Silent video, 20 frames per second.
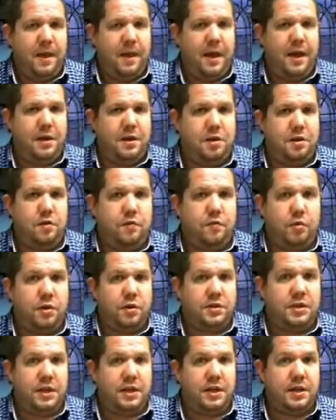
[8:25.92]
and you've got
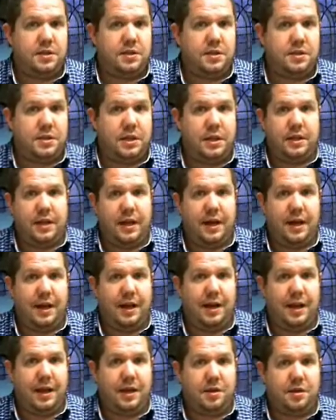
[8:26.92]
a ticket to see the
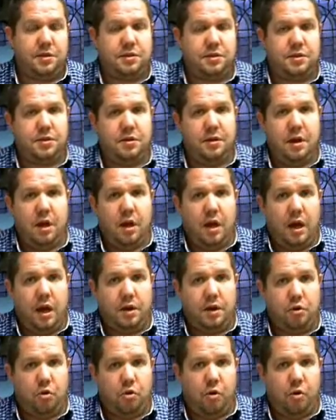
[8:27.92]
LA Lakers
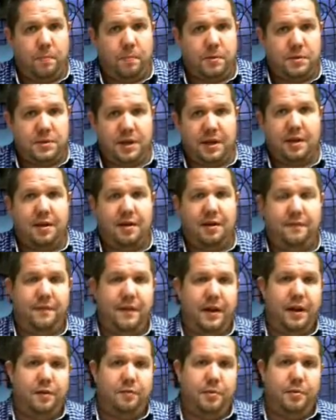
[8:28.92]
and you're a particular
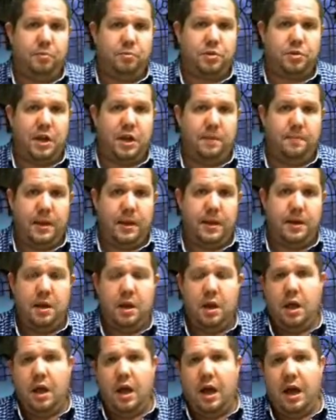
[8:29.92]
fan of Wilt Chamberlain,
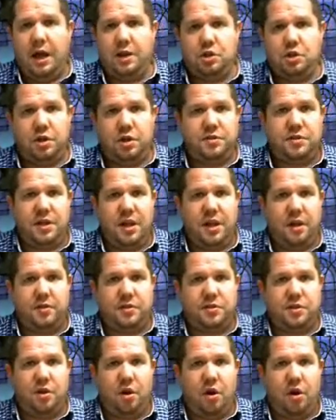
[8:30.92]
and just the
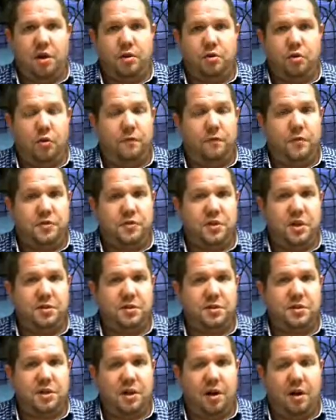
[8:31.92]
other side of the
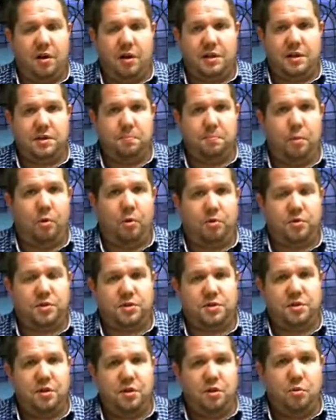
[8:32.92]
turnstile is a
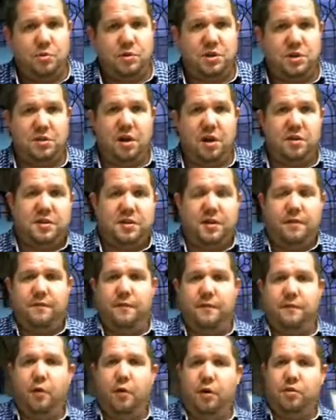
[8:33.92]
box which is asking
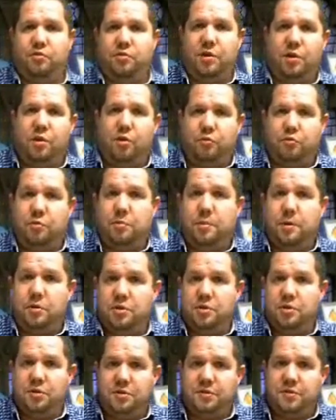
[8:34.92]
for voluntary
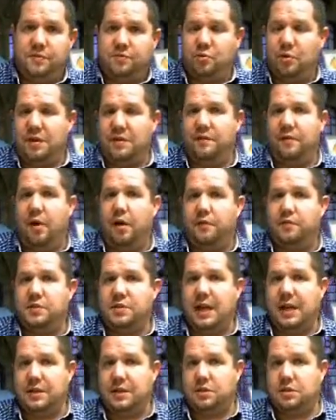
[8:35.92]
contributions of 25
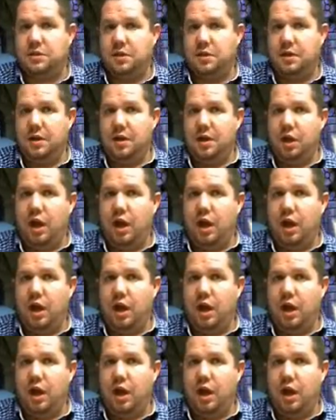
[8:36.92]
cents